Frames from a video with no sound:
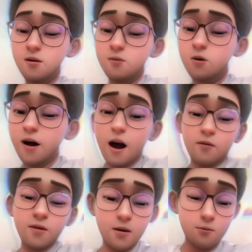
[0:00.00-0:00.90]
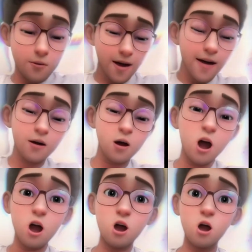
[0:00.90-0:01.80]
put everything back
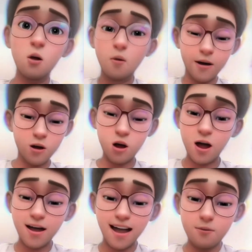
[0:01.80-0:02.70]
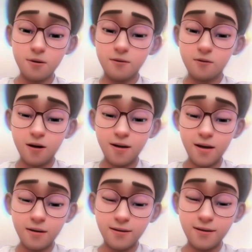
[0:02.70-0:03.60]
so my shit can be
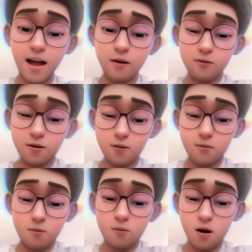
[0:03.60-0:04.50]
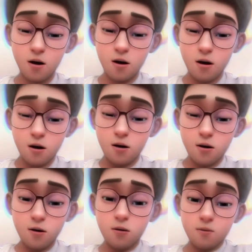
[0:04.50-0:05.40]
fucking saved.
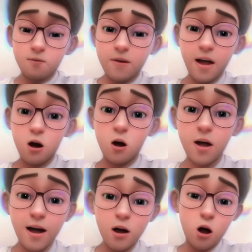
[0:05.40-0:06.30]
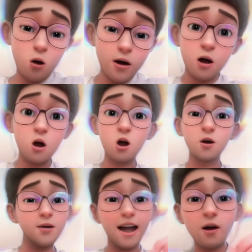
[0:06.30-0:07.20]
And you don't need to
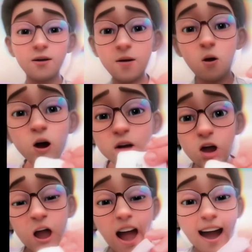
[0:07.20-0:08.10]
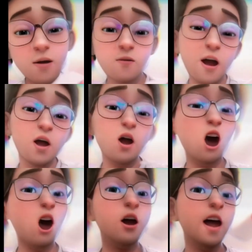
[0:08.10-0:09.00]
take out SIM card. You can just activate your
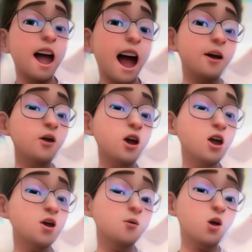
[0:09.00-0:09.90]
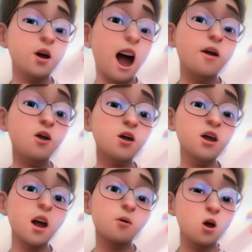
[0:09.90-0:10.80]
SIM during iPhone
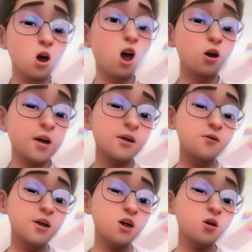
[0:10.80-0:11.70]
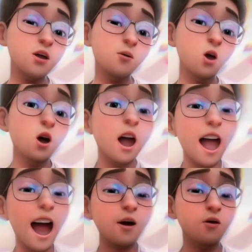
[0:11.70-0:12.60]
setup. You no longer need this physical SIM card.
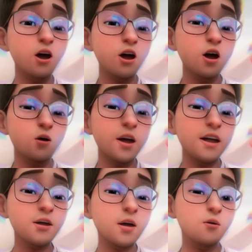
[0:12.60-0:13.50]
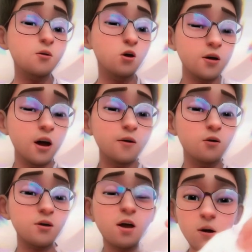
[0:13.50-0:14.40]
Activate your eSIM during
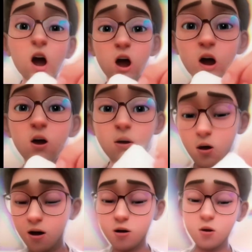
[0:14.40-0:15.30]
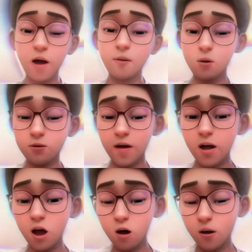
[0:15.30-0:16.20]
iPhone setup. New products with Apple.
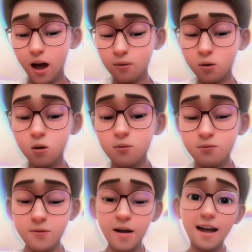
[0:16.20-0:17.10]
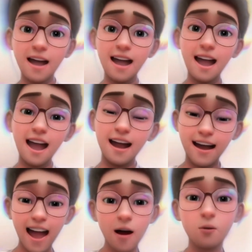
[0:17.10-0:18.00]
Thank you, Apple.
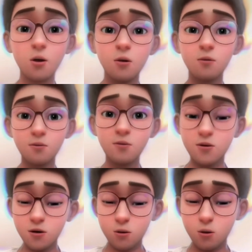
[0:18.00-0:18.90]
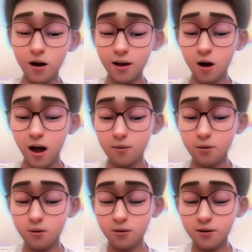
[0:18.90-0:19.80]
And Apple, way to go,
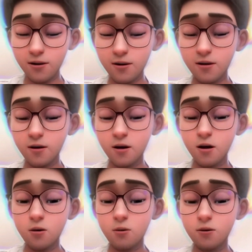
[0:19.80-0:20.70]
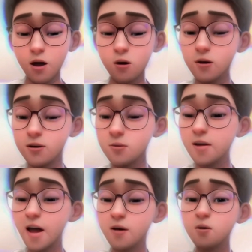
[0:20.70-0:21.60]
Apple, with the
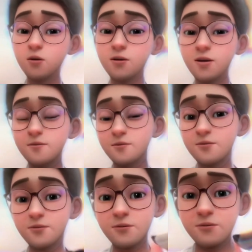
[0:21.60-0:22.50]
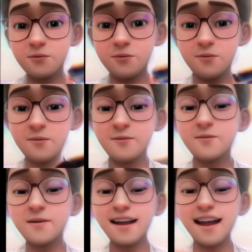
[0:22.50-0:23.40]
USB cables.
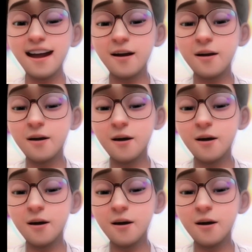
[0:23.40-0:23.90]
Yeah.